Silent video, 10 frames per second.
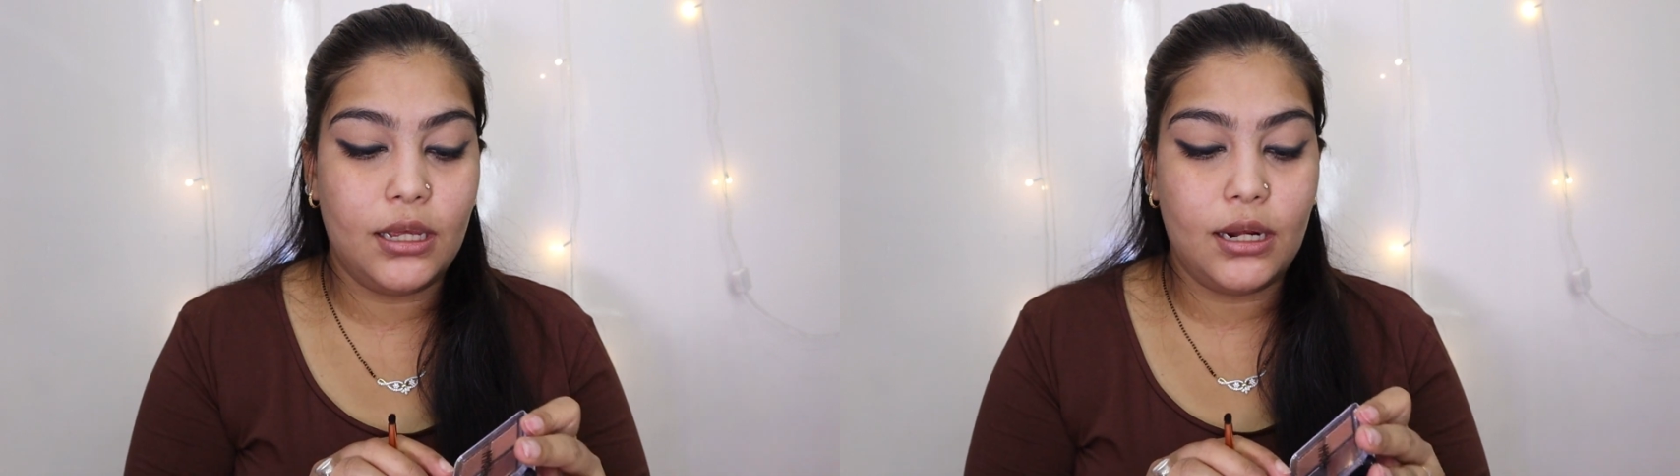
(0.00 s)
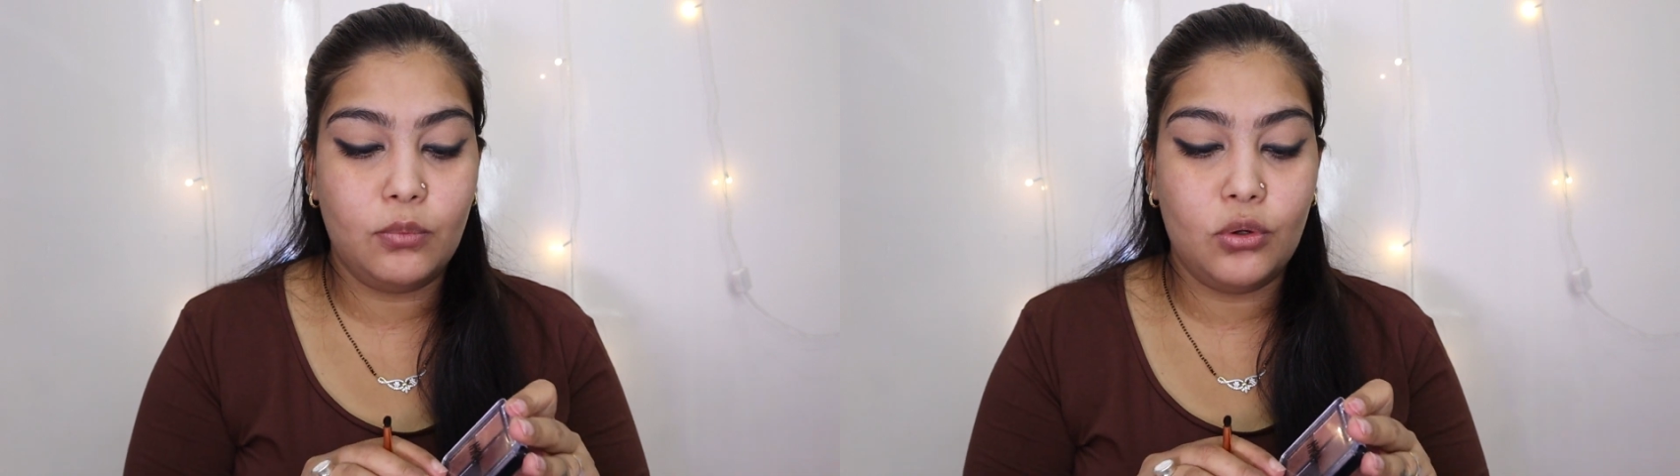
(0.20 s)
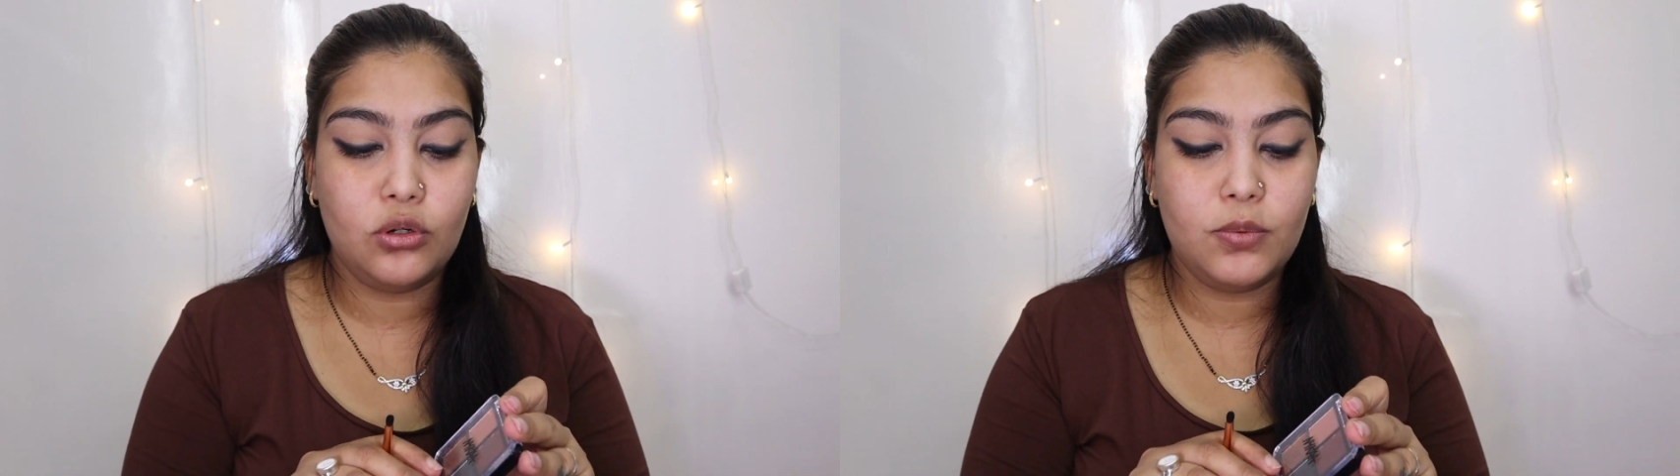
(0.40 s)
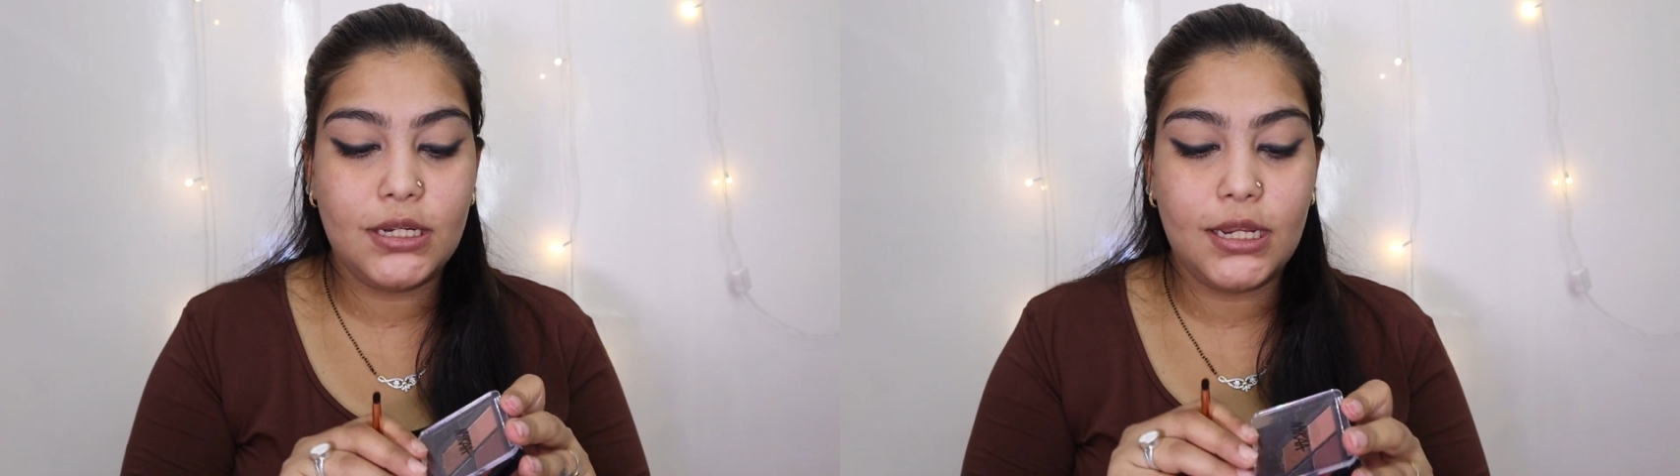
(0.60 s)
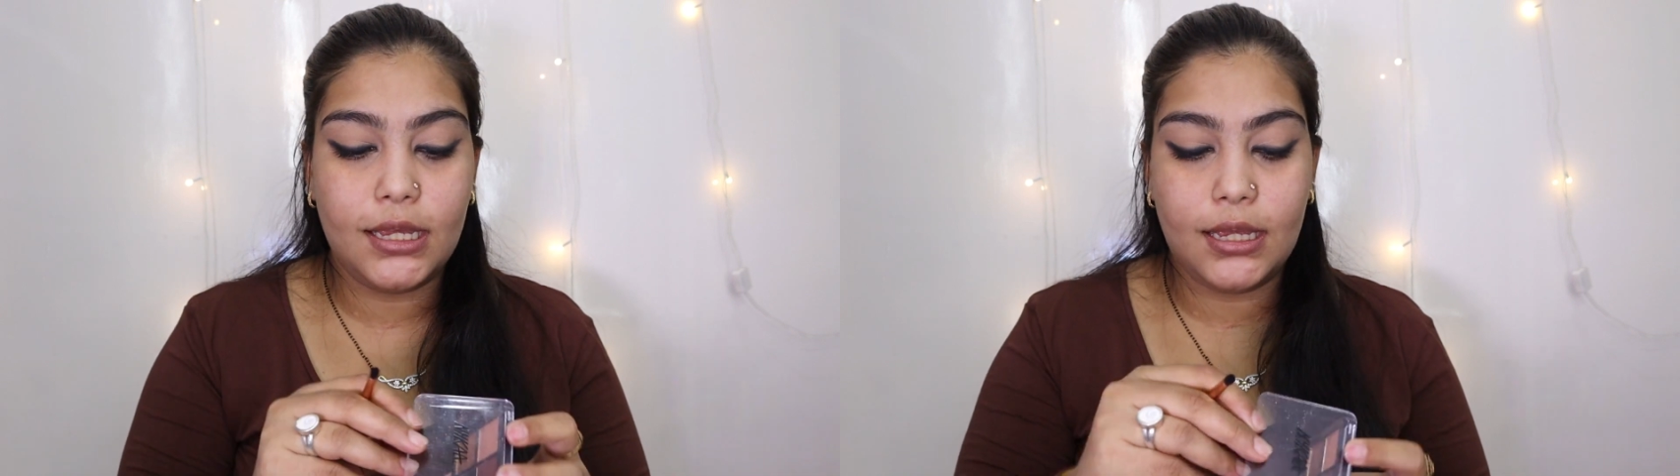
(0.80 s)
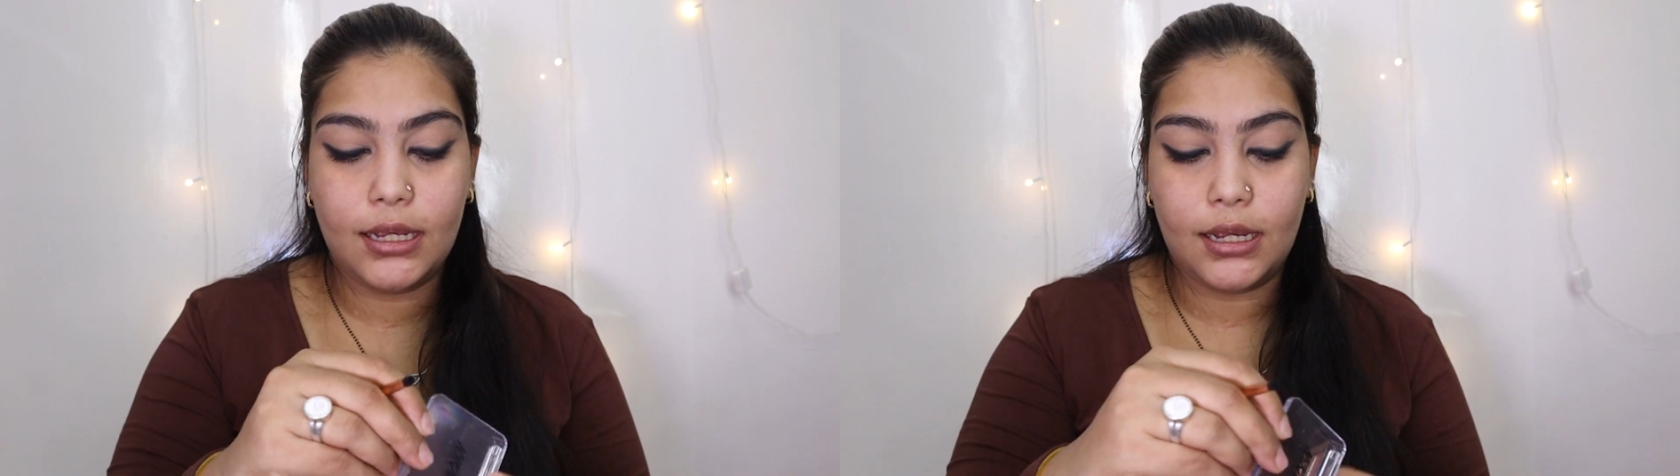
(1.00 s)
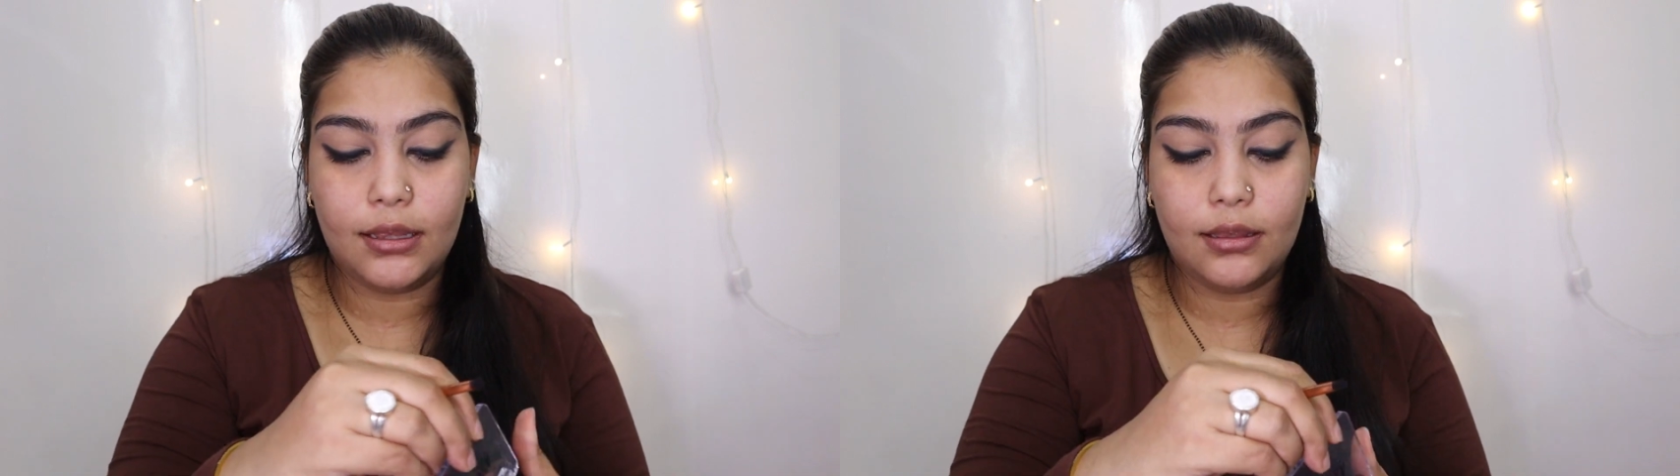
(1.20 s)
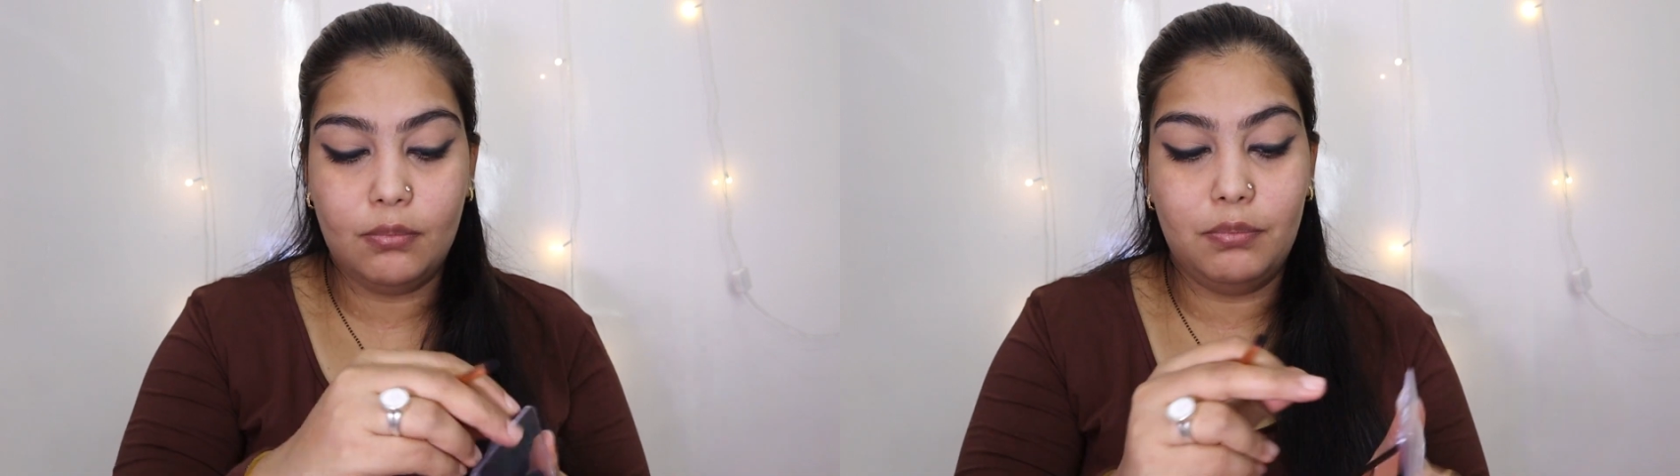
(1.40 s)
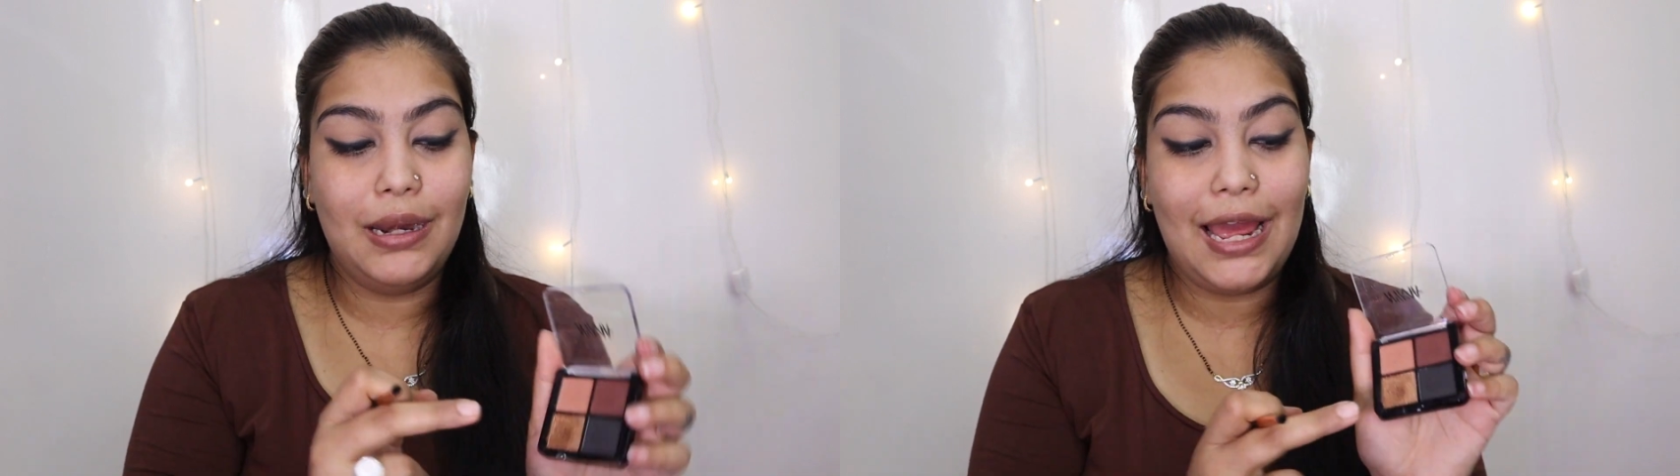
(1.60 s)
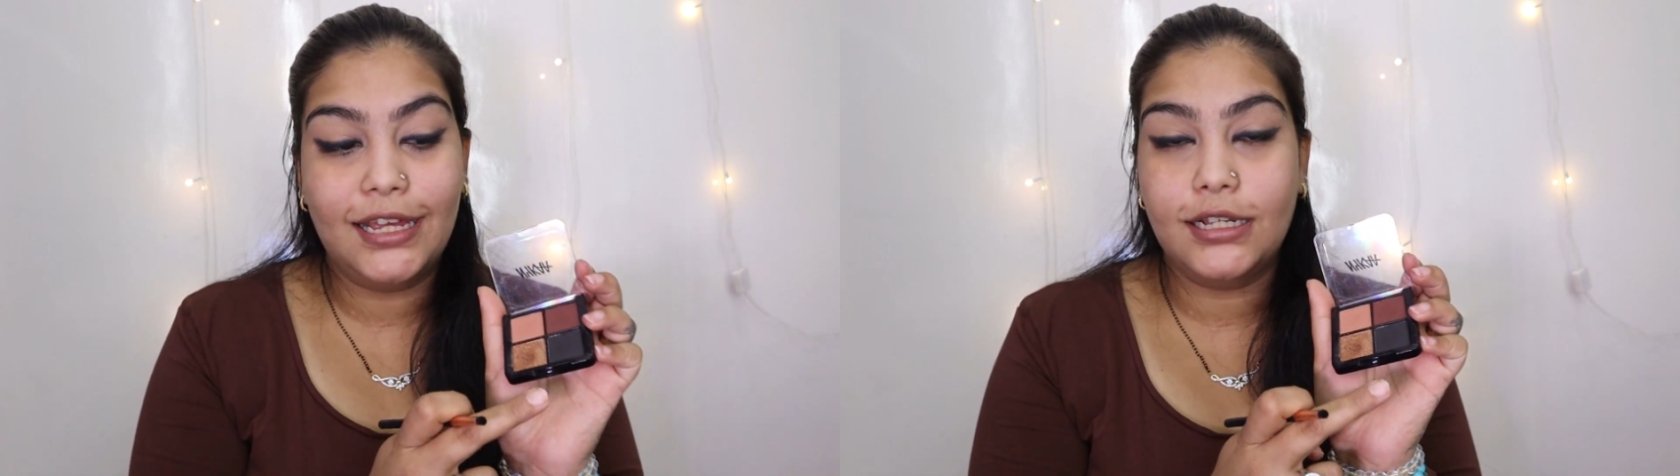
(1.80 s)
and I'm going to be taking the
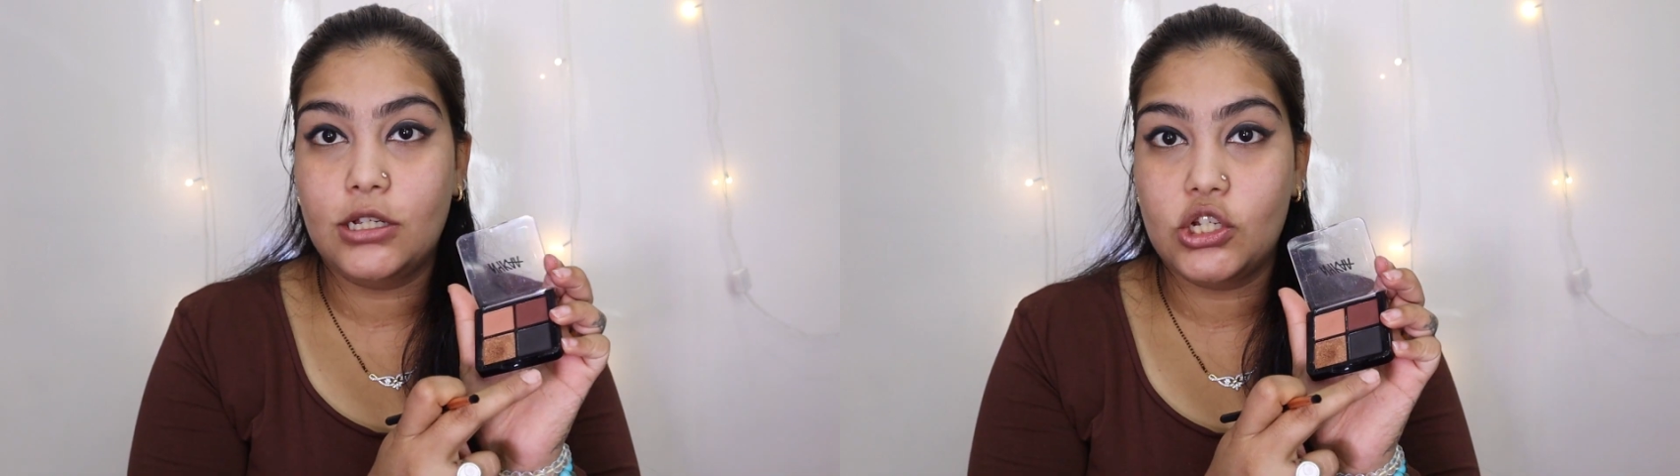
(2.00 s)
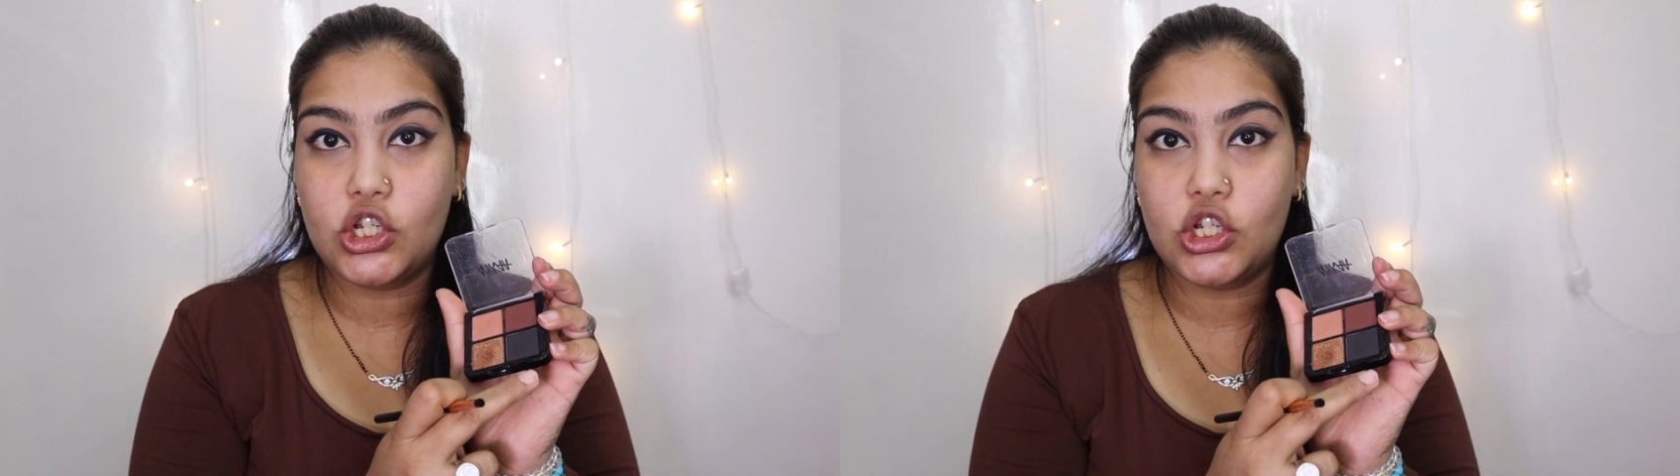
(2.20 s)
black